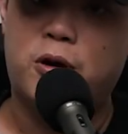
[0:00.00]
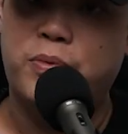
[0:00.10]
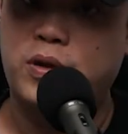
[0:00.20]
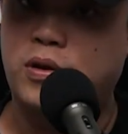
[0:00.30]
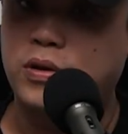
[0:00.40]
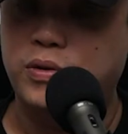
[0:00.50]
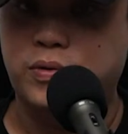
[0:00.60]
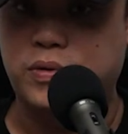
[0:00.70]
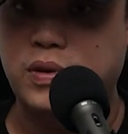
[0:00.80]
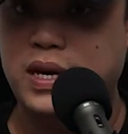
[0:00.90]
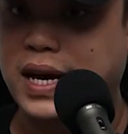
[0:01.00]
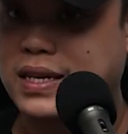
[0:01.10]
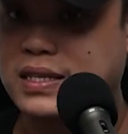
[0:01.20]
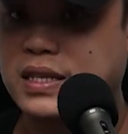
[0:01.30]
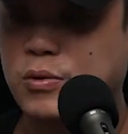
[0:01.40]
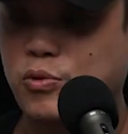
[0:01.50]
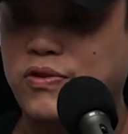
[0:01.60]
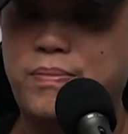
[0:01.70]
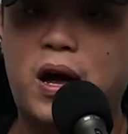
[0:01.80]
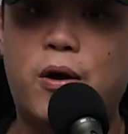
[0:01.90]
pop it onto cast
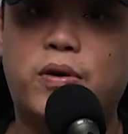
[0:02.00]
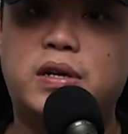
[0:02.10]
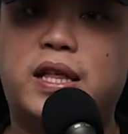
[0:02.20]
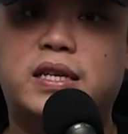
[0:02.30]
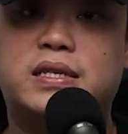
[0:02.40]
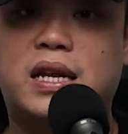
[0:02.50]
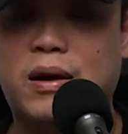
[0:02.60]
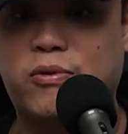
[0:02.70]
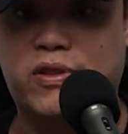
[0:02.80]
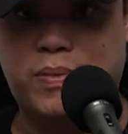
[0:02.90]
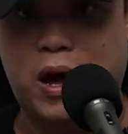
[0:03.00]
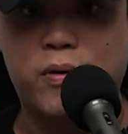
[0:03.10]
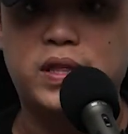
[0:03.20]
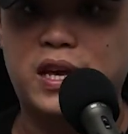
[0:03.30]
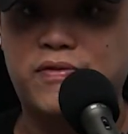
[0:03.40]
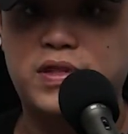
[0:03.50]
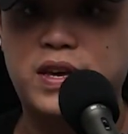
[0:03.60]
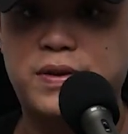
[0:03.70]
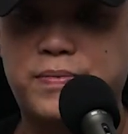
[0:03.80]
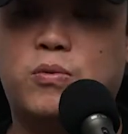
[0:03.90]
with the power, like set up with the power and everything.